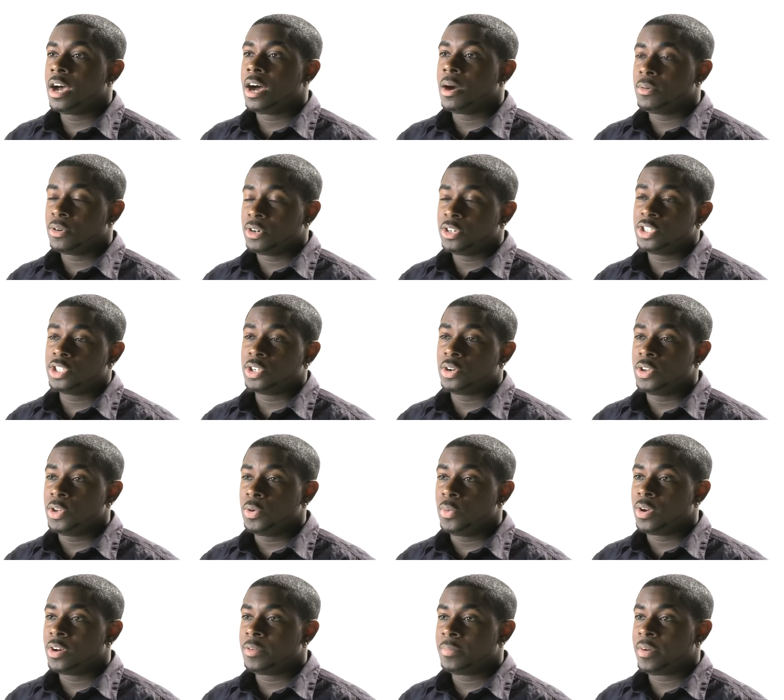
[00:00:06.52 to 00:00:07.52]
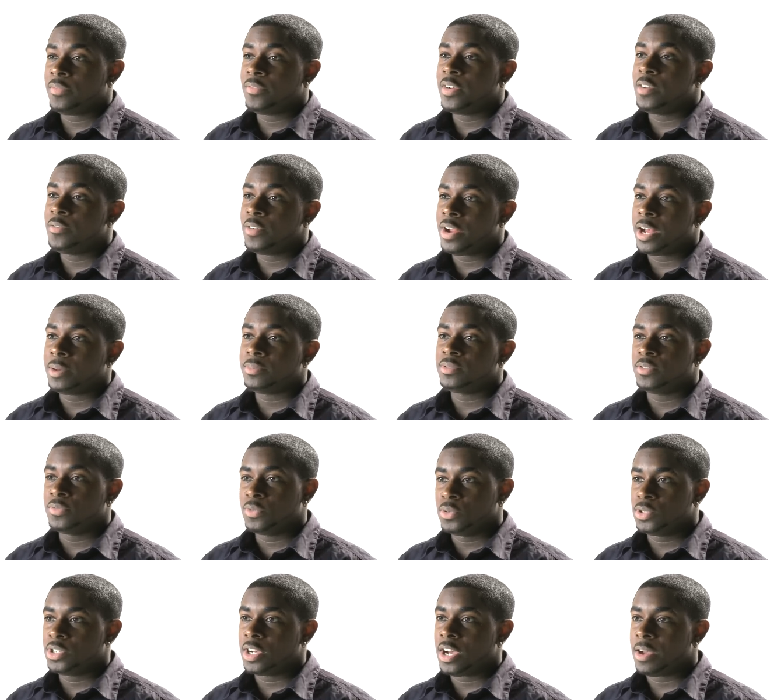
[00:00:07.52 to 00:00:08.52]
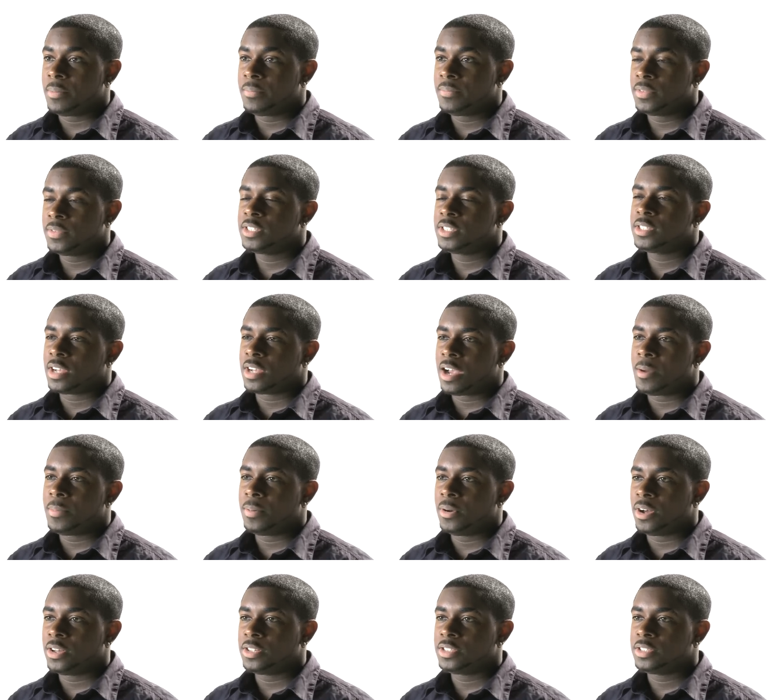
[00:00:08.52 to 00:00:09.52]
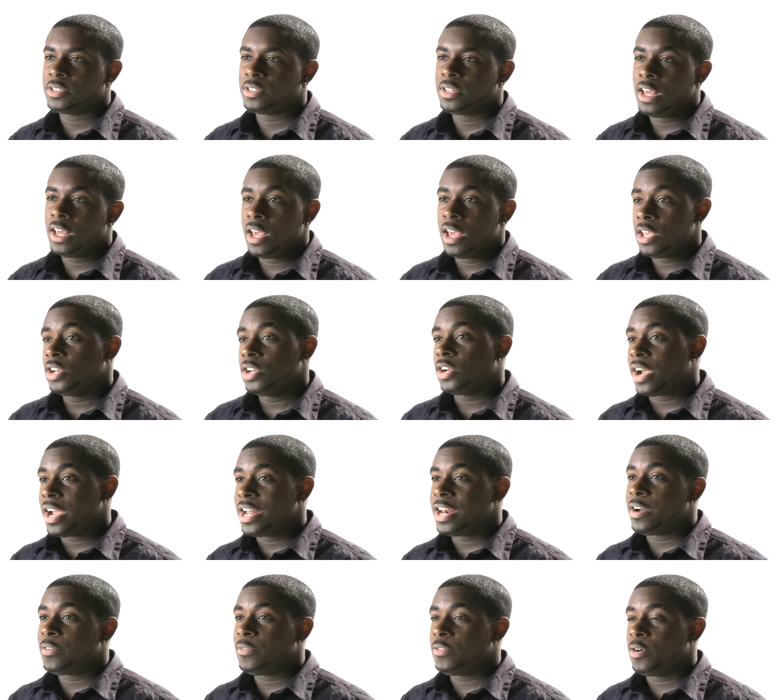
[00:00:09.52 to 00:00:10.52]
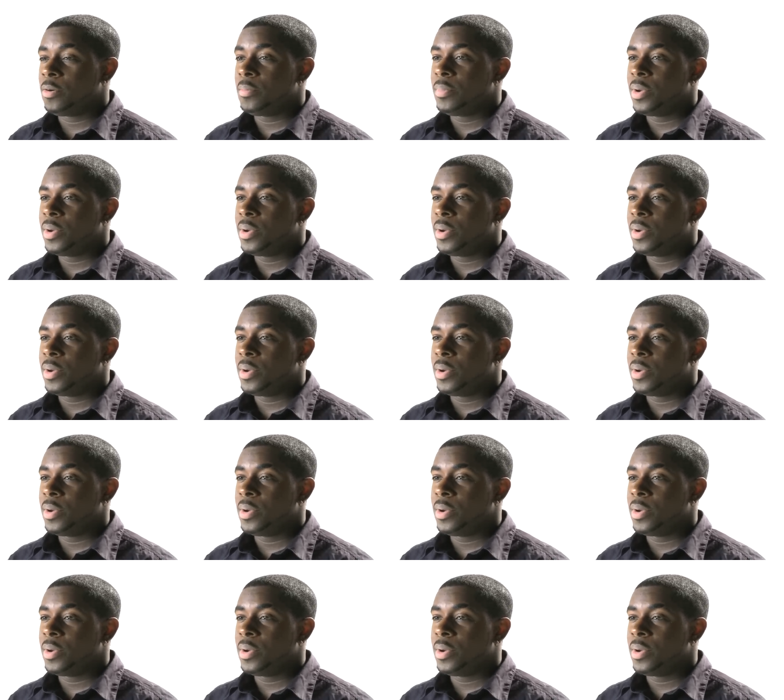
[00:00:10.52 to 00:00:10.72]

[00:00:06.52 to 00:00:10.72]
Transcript: I'm going to show you one of my favourite apps of all time, Sky+. You're going out for a